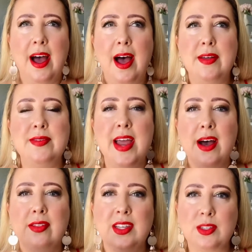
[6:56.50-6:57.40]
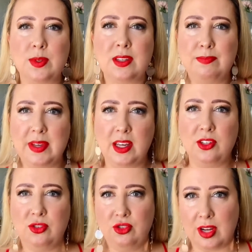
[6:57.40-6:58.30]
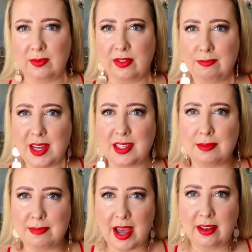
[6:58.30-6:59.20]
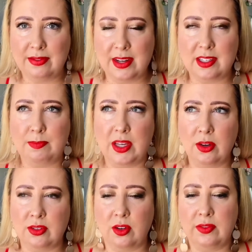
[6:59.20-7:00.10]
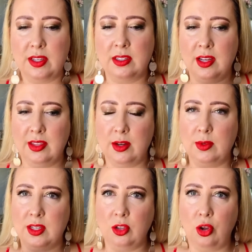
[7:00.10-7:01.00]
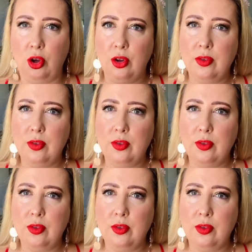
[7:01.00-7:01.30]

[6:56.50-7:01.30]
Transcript: Now, this was a bigger dream for me to manifest because obviously there was a lot